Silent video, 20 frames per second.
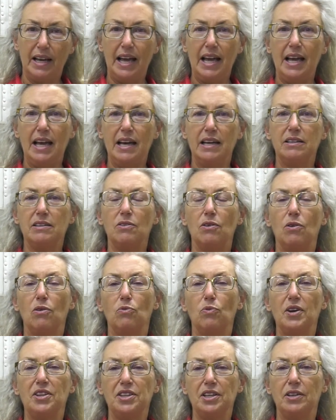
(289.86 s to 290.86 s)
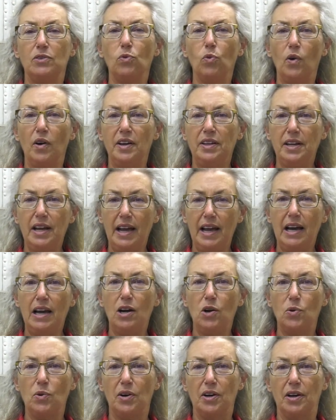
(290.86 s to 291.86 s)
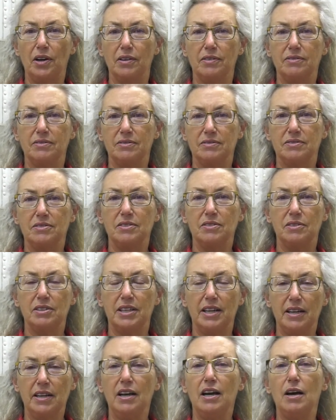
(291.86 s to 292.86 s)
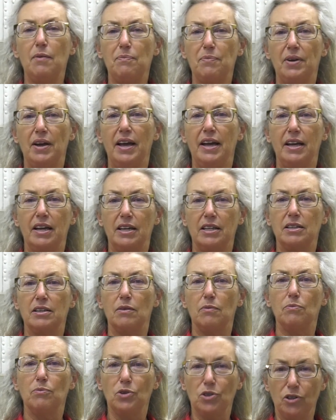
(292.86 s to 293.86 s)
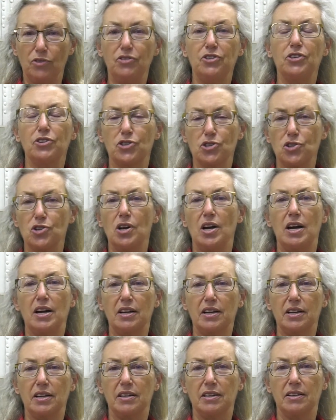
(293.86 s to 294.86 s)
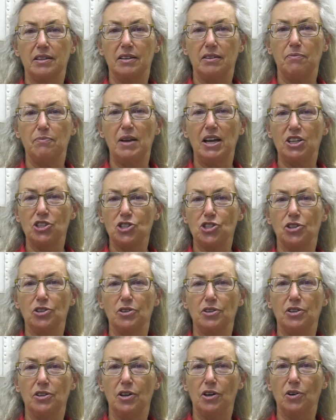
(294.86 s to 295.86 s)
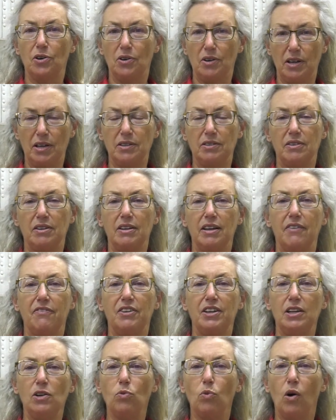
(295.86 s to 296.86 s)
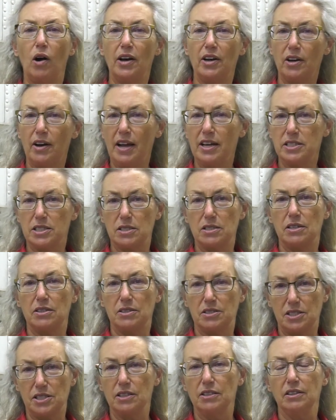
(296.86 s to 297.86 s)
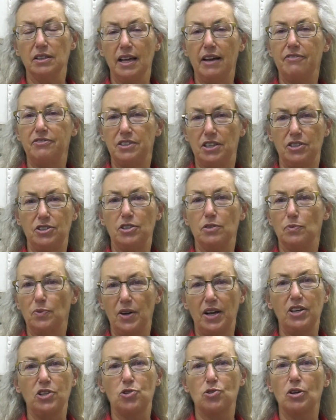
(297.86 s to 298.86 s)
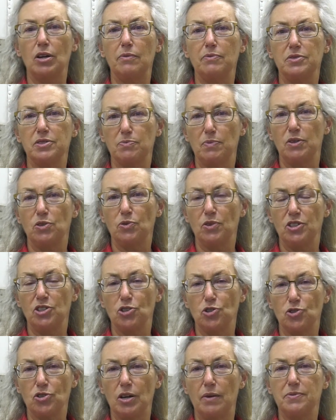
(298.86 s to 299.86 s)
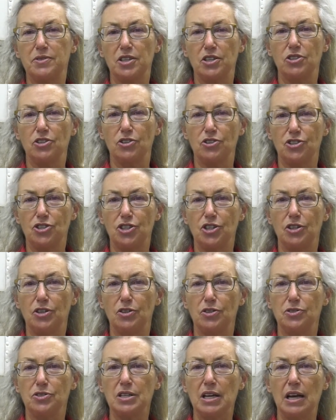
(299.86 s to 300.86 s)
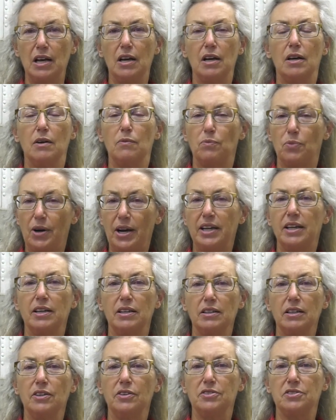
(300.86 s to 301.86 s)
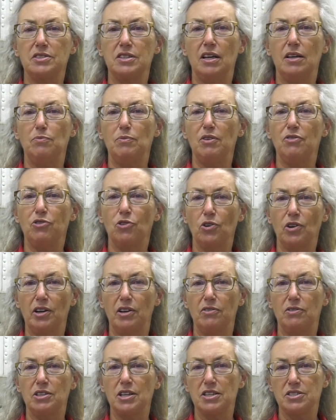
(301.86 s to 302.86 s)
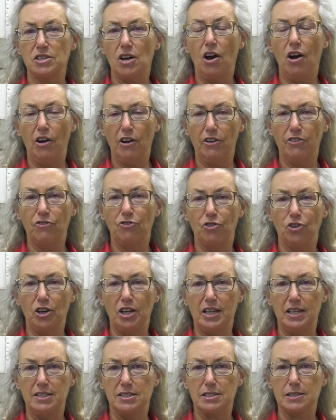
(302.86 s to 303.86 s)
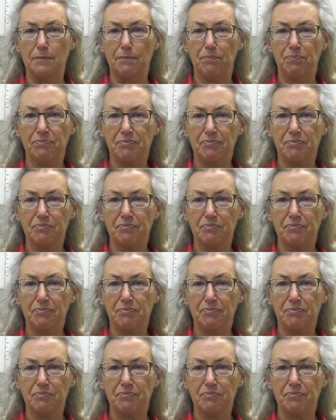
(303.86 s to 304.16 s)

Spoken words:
and within 1 hour, get up and move your truck. Make sure, you know, if any water has still left in your brake drums, between your drums and your shoes, break it loose then before it does a hard freeze.